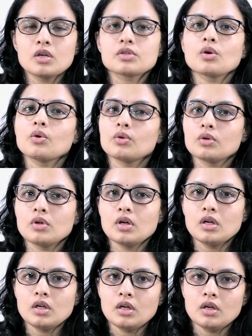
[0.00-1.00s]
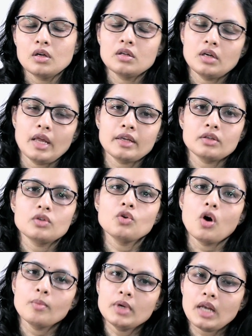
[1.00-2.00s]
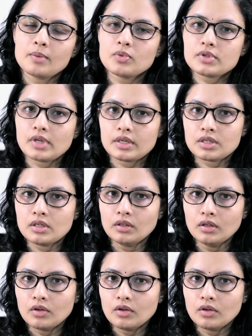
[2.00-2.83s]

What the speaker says: So, like normal liposuction,